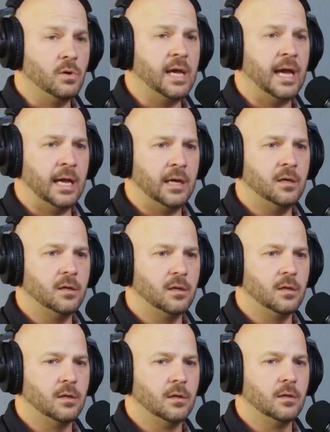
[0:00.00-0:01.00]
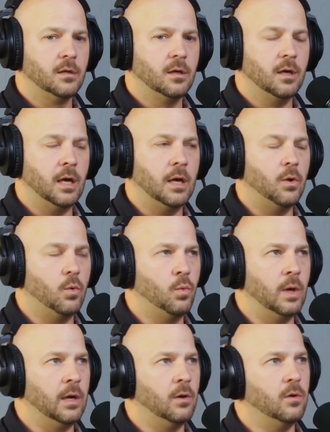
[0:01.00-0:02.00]
Okay.
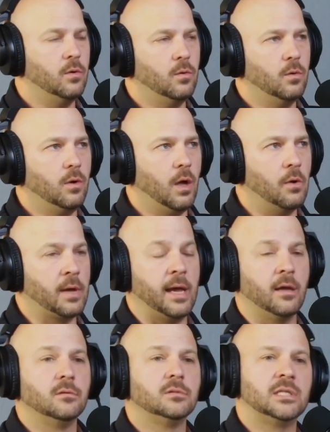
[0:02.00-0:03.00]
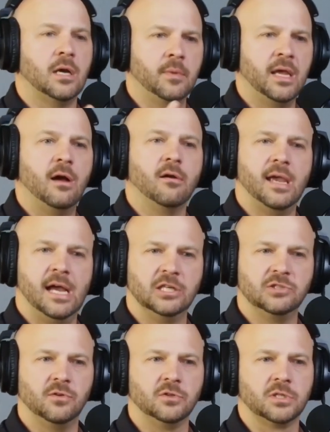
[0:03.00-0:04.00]
Well, okay. Tell me how
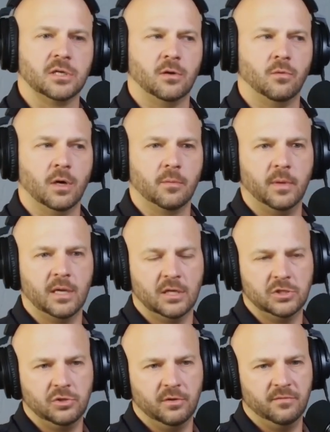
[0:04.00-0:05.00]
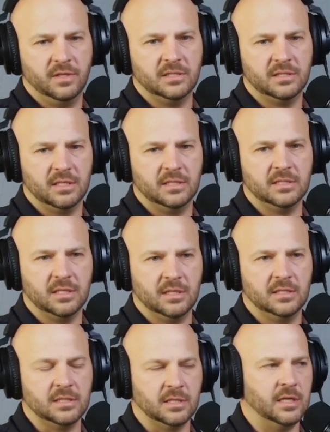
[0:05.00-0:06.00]
cash flow is going to work, because you have this, this,
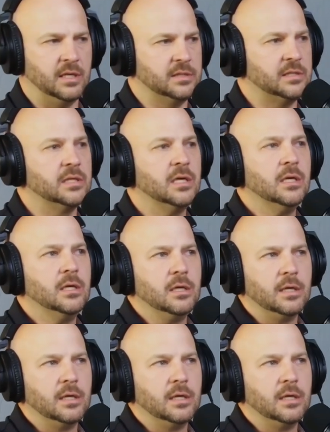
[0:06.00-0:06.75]
and this, and this.